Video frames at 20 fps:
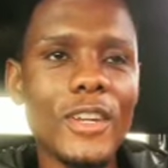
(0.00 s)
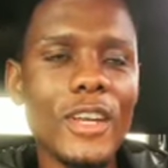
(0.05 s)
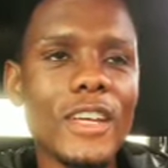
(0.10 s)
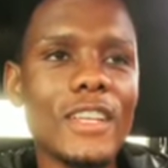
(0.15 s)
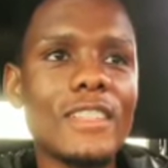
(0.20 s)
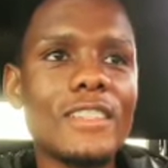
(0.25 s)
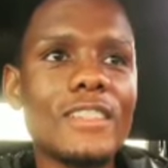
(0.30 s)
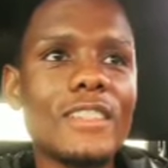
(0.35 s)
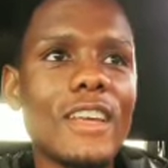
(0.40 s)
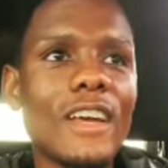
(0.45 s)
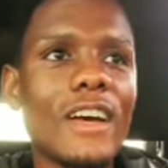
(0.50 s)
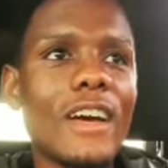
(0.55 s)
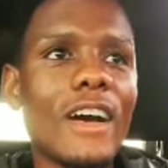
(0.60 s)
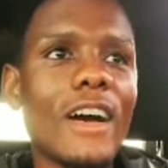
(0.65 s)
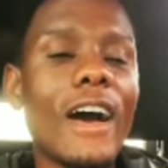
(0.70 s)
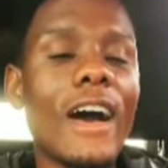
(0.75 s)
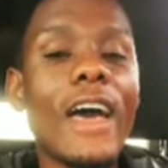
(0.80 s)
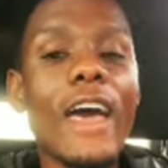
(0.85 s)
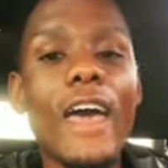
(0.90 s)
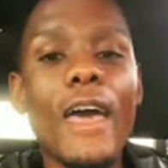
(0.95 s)
right?
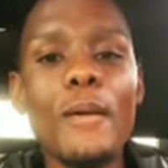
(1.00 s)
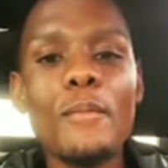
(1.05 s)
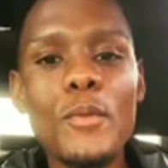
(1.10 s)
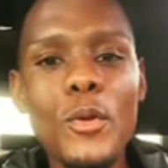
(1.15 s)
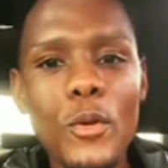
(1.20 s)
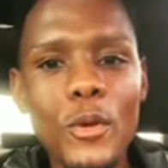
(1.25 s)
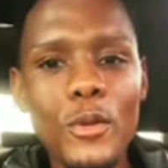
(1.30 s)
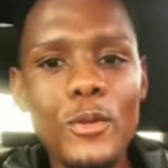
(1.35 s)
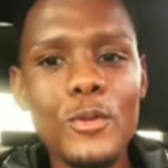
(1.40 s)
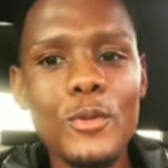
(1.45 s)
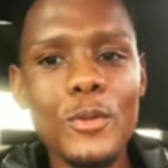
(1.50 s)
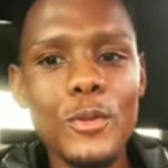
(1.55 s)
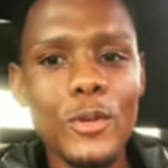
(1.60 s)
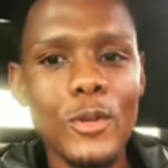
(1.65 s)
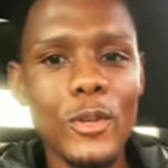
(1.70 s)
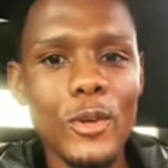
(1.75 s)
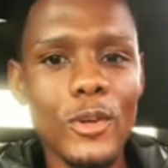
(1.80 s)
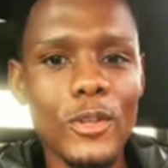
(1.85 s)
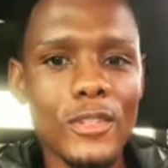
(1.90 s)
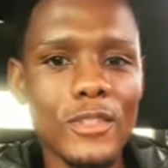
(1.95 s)
I am going
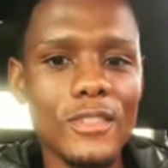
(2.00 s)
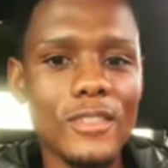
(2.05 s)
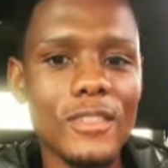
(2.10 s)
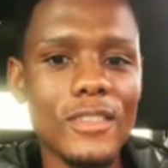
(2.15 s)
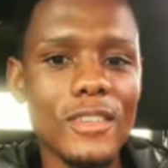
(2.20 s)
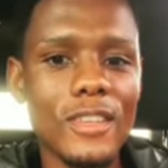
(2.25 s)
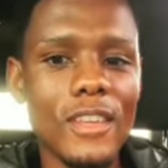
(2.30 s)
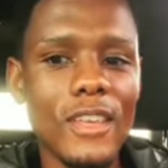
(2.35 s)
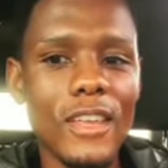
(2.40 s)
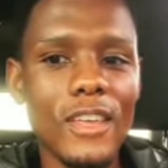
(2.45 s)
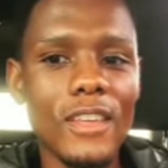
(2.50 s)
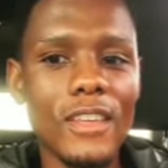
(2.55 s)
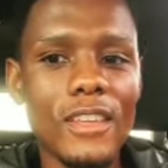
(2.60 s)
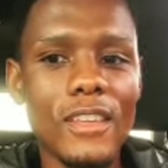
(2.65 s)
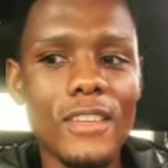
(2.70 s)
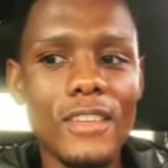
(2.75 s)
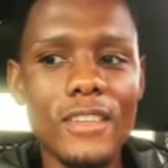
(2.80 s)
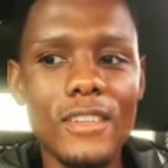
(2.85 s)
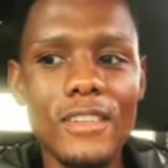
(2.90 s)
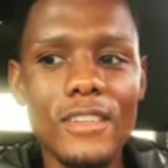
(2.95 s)
through a lot,
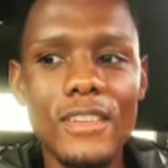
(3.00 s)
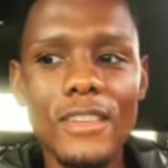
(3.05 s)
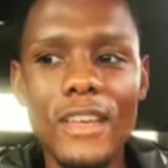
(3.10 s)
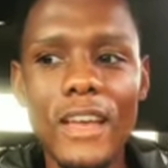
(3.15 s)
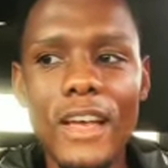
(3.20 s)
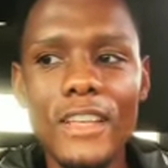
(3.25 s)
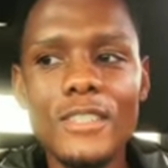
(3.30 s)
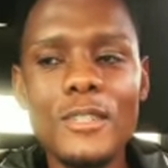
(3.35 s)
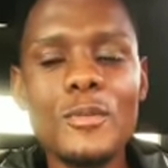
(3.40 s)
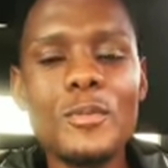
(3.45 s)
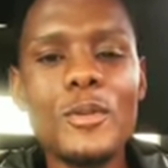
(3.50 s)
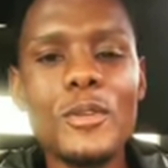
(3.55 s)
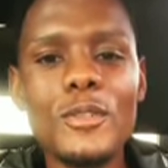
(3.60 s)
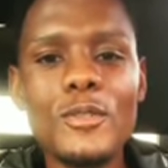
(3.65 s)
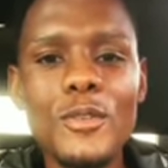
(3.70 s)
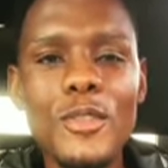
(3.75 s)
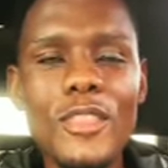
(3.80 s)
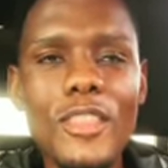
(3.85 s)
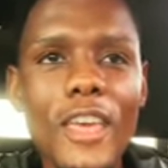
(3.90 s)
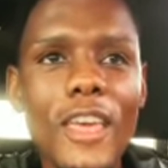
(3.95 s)
and I just
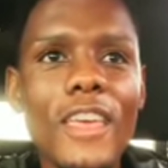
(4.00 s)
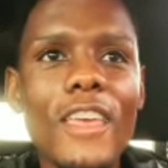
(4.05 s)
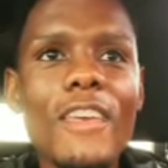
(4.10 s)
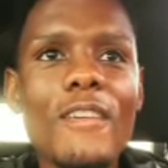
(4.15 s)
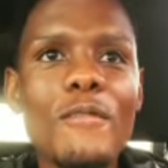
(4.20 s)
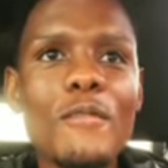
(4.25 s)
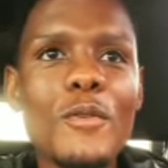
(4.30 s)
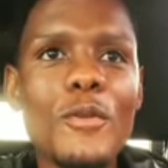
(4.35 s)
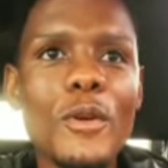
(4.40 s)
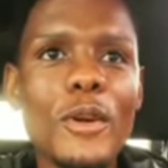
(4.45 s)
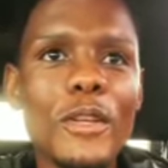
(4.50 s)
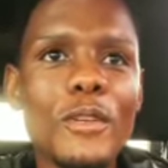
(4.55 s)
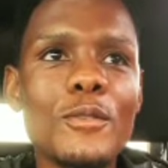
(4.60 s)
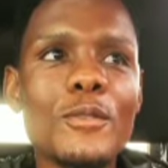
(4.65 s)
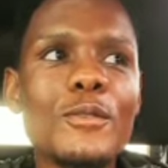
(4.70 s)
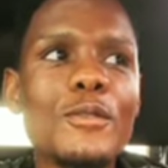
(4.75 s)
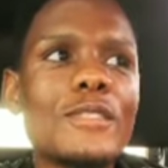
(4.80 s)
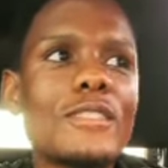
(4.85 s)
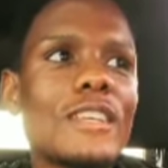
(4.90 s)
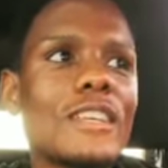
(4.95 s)
wanted to thank
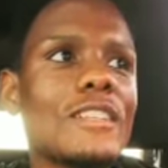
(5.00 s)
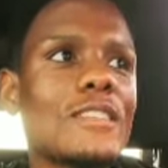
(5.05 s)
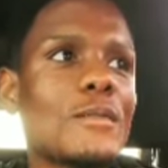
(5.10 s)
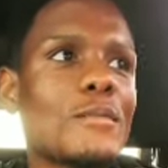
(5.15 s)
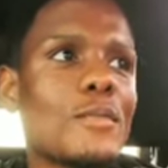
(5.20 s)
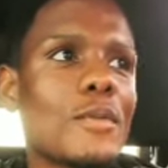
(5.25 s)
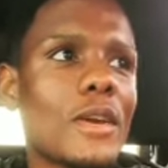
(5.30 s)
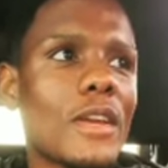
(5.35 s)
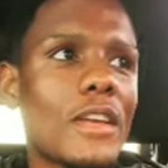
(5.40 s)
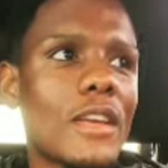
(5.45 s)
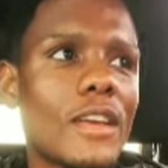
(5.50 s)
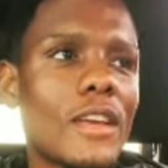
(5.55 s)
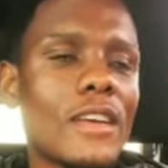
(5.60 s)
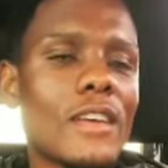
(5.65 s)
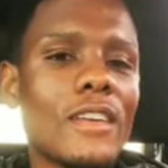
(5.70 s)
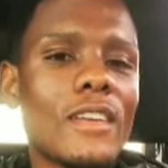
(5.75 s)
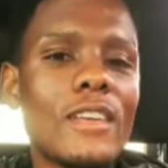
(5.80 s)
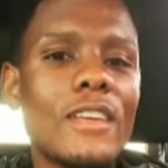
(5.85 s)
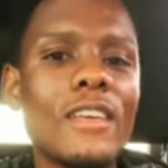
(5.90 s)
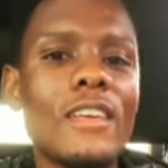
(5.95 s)
everyone who sent a
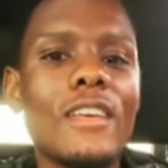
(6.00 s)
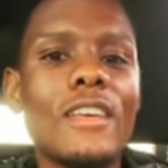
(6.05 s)
prayer,